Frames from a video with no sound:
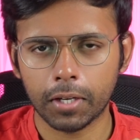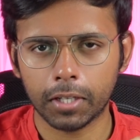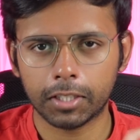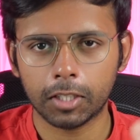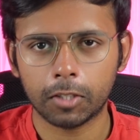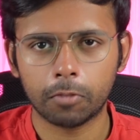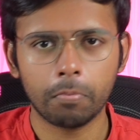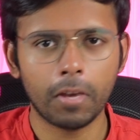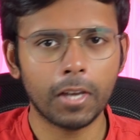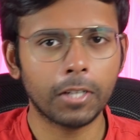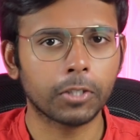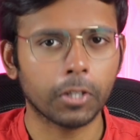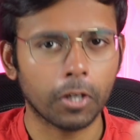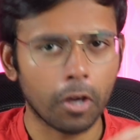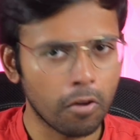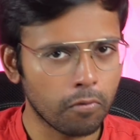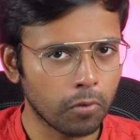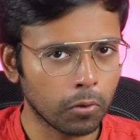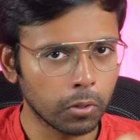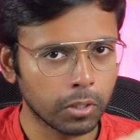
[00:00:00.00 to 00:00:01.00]
us this major
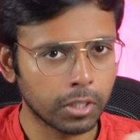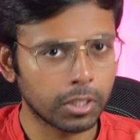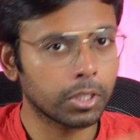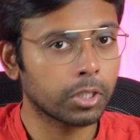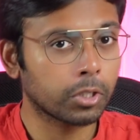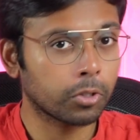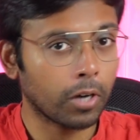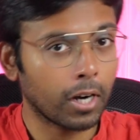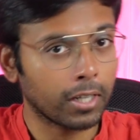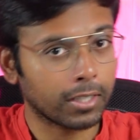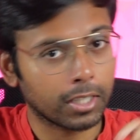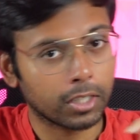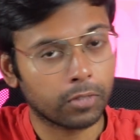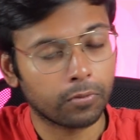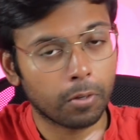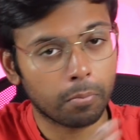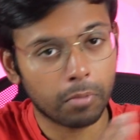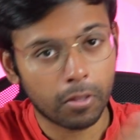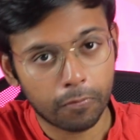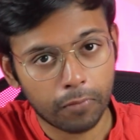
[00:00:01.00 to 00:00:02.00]
overhaul to distract us
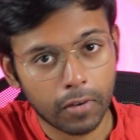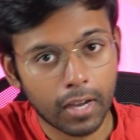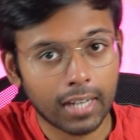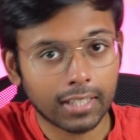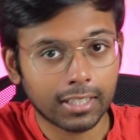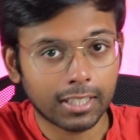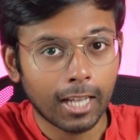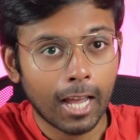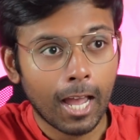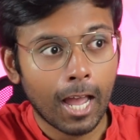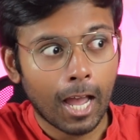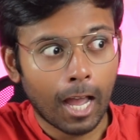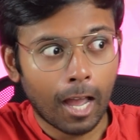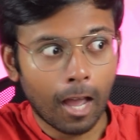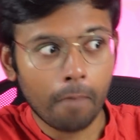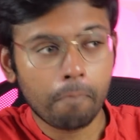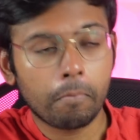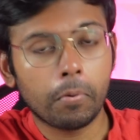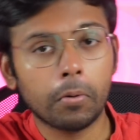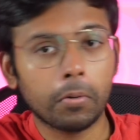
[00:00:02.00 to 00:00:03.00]
from the fact
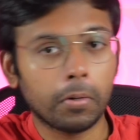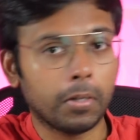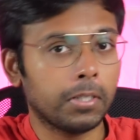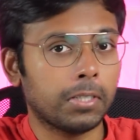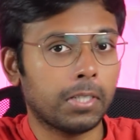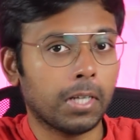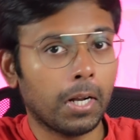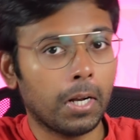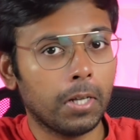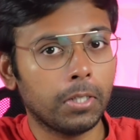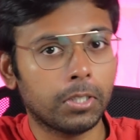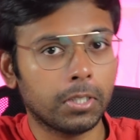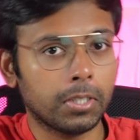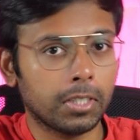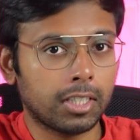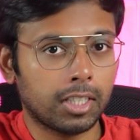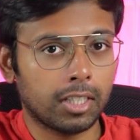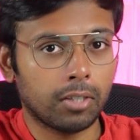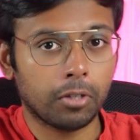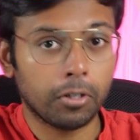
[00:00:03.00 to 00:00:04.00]
Apple Intelligence
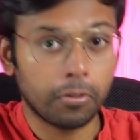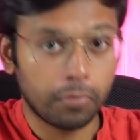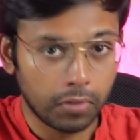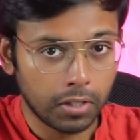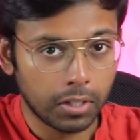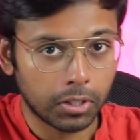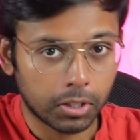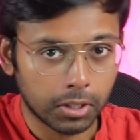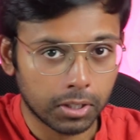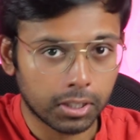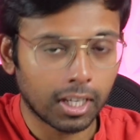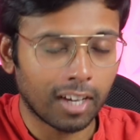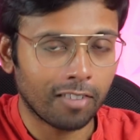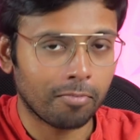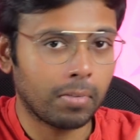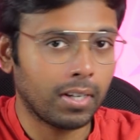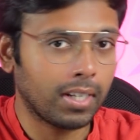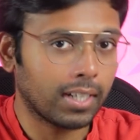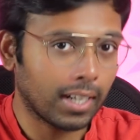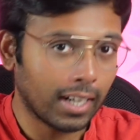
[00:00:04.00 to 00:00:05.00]
Siri features have
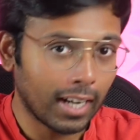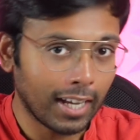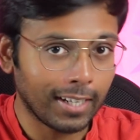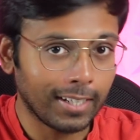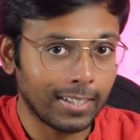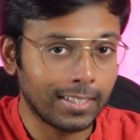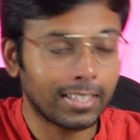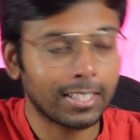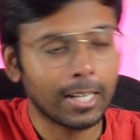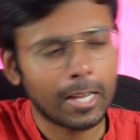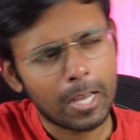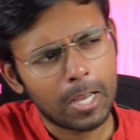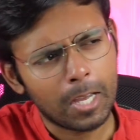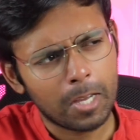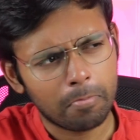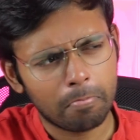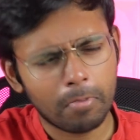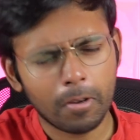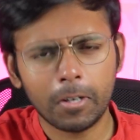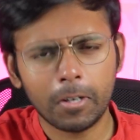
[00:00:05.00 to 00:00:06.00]
been delayed, but